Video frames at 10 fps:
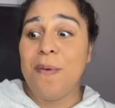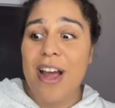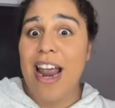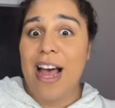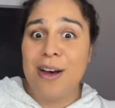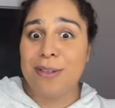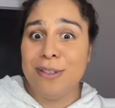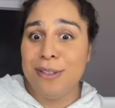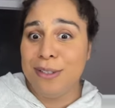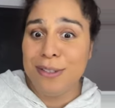what else
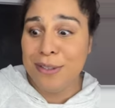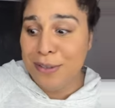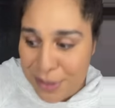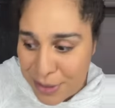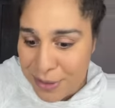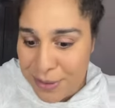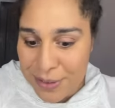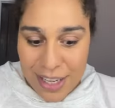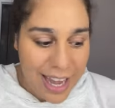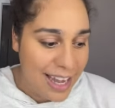do you do?
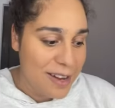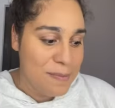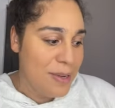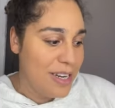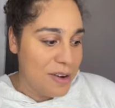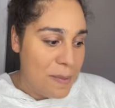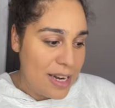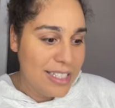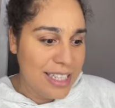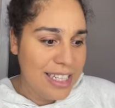Like, but
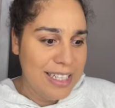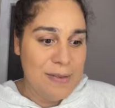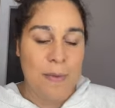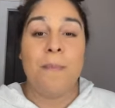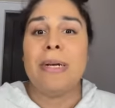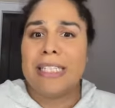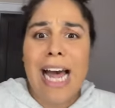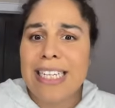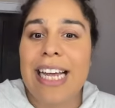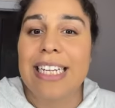nobody's gonna
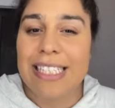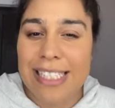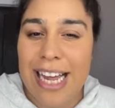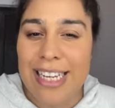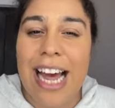besides like sex.